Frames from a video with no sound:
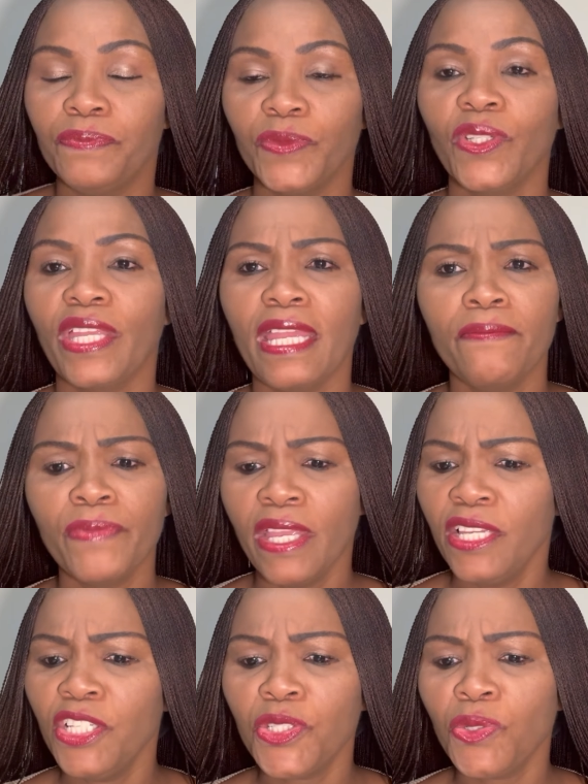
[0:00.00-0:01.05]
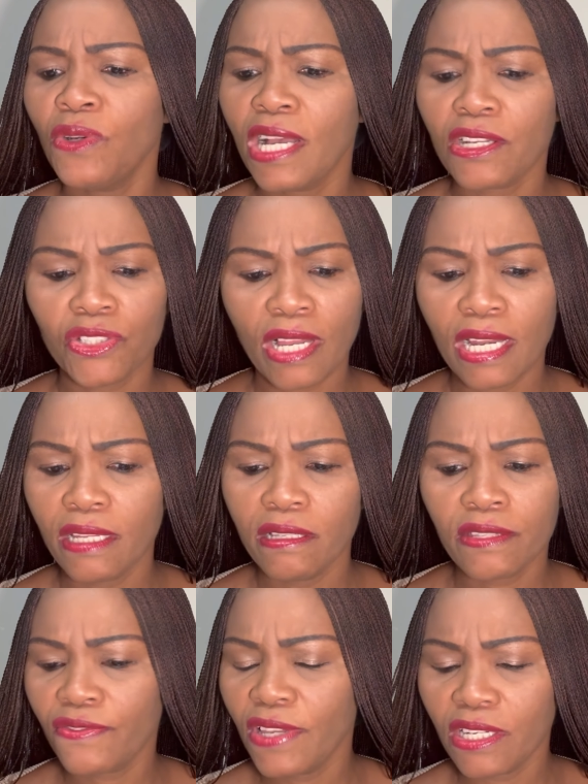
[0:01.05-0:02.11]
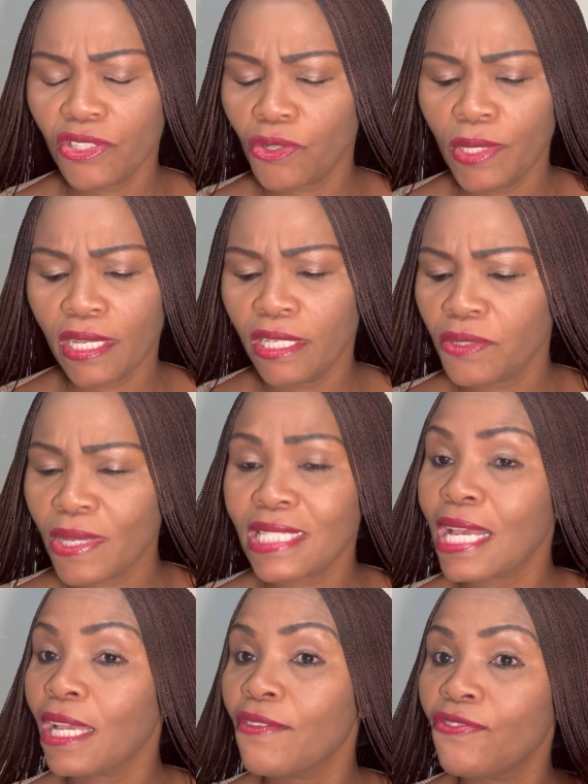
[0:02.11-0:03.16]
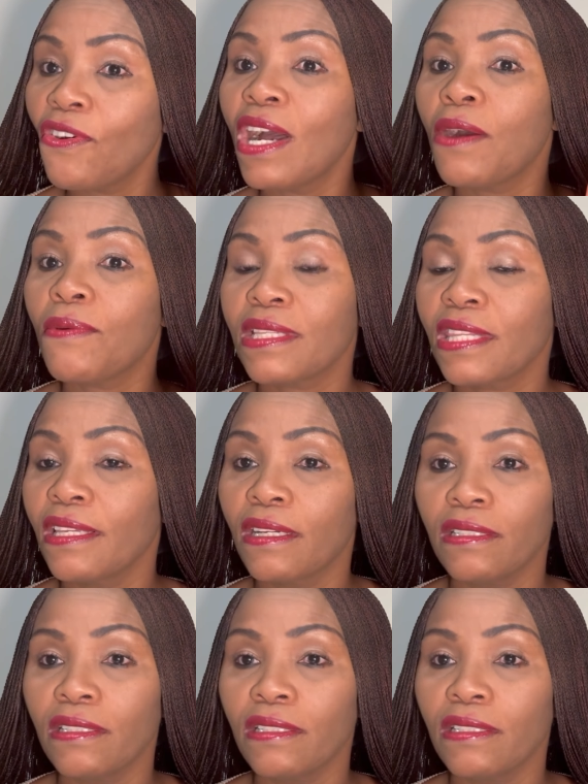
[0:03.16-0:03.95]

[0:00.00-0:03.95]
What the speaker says: Okay, it took it's very quick. It was like a 4-hour thing.